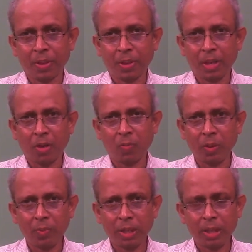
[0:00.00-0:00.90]
Now,
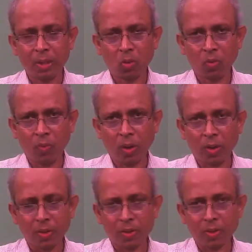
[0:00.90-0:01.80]
when we go
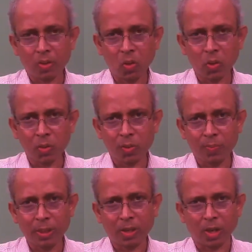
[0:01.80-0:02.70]
for closed loop
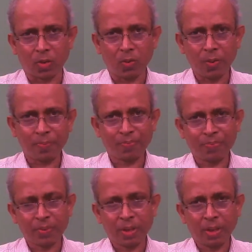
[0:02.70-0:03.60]
speed control,
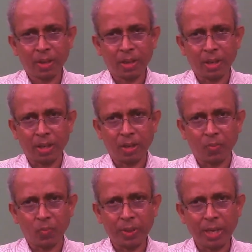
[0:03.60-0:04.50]

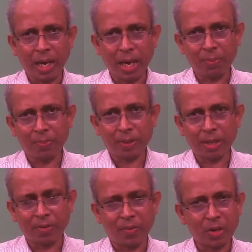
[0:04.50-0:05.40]
we have a
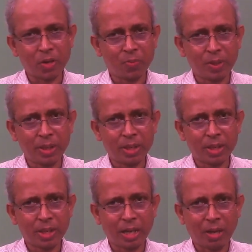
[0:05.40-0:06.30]
reference speed
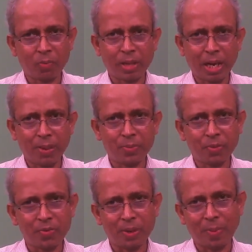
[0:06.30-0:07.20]
and we have the
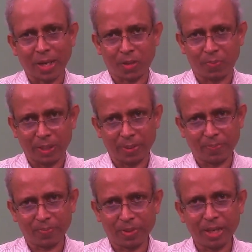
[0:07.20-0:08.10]
feedback speed,
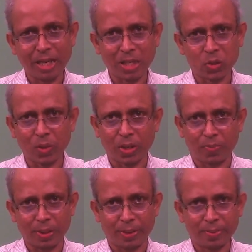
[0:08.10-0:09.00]
that's actual
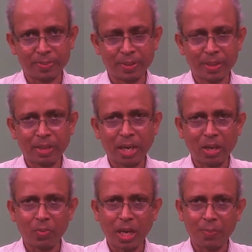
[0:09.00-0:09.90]
speed,
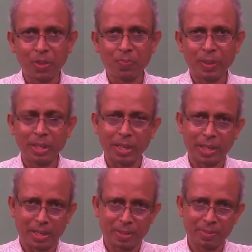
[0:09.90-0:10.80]
and we have a speed error.